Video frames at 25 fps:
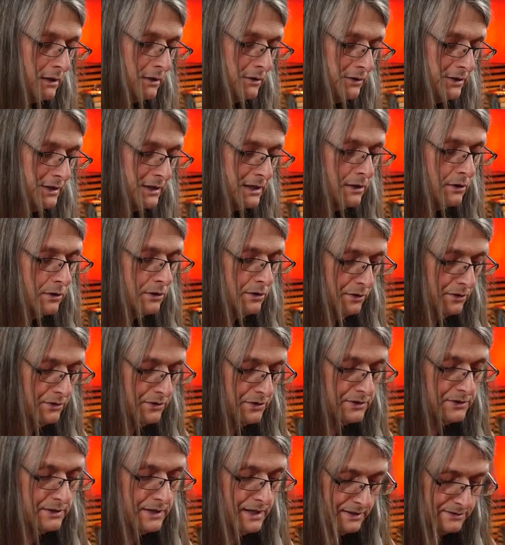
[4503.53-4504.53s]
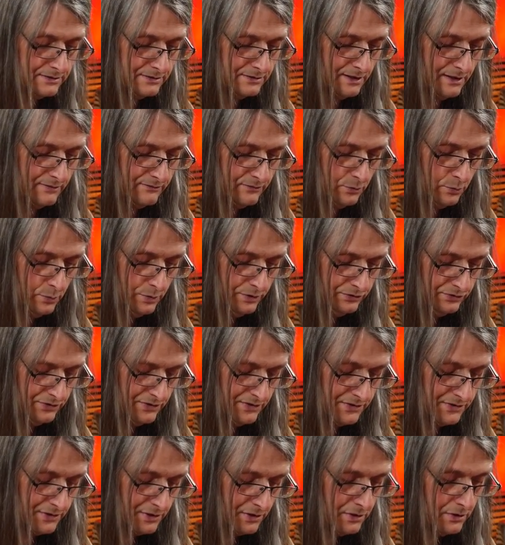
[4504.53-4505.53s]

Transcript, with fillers: Then I'll go to the next level, which is a